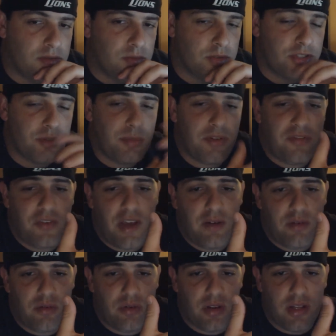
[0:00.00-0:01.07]
We should be
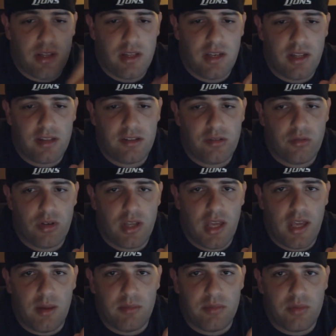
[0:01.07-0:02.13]
favored really in the next 3
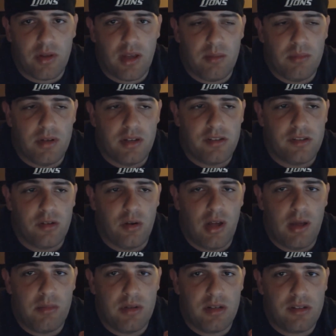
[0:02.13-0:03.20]
games. We got
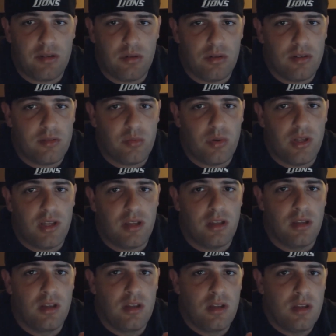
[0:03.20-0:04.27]
Minnesota this week.
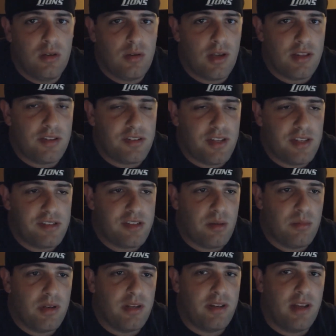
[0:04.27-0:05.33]
We got the Saints
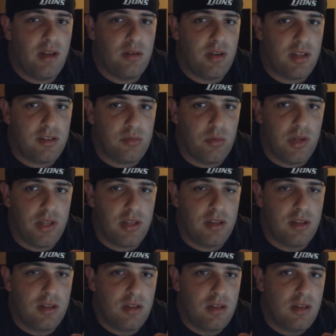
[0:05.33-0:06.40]
coming to town next
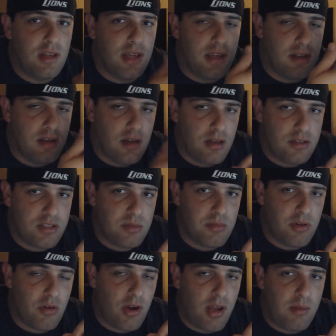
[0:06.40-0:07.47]
week, and
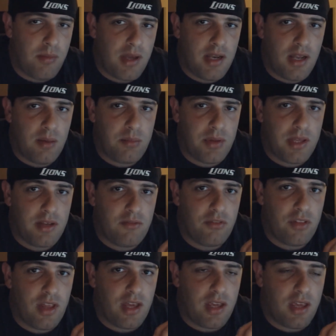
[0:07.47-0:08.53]
Jimmy Graham may not be in
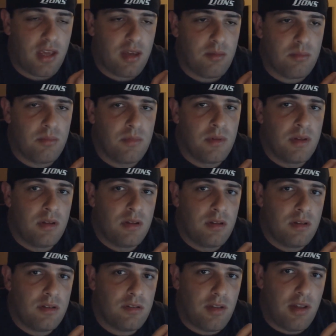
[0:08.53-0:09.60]
for that game.
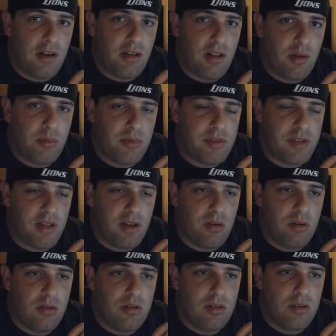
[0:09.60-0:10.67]
so that'll help us
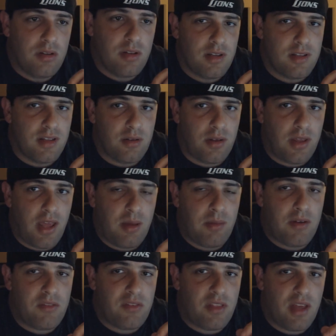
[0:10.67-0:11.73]
out. And then the game
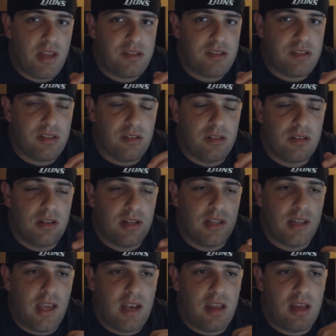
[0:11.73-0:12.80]
after that's the
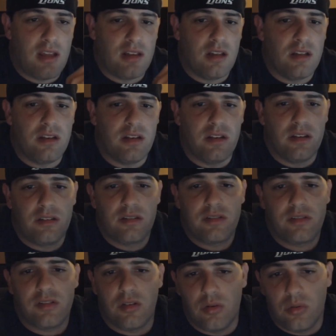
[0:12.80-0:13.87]
Atlanta and London.
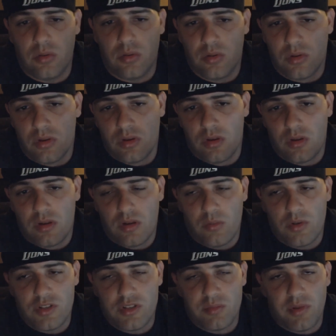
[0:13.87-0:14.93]
So
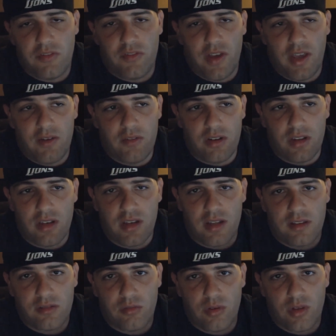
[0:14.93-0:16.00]
we should be favored in the
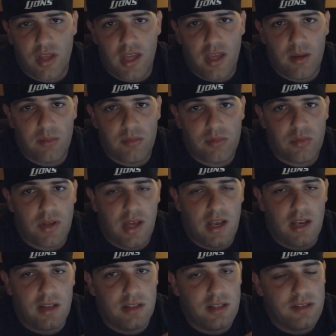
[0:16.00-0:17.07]
next 3 games. We got
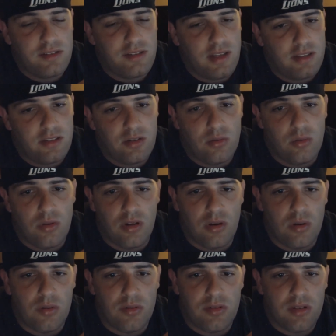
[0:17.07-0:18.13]
to at least take 2 of
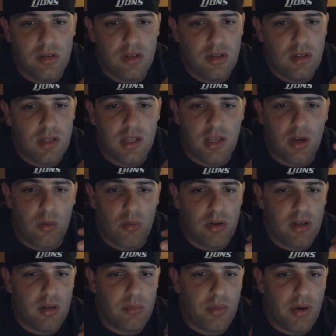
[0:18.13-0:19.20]
those and go
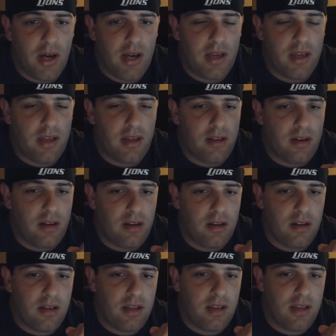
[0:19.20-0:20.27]
into the bye
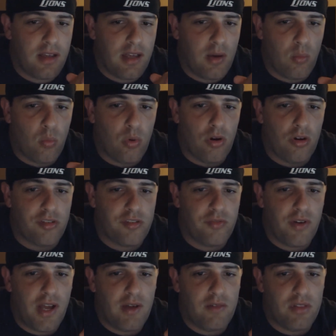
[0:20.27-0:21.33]
at worst
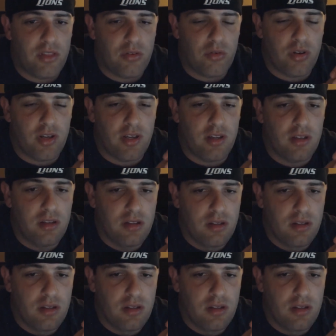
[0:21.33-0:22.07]
5-3.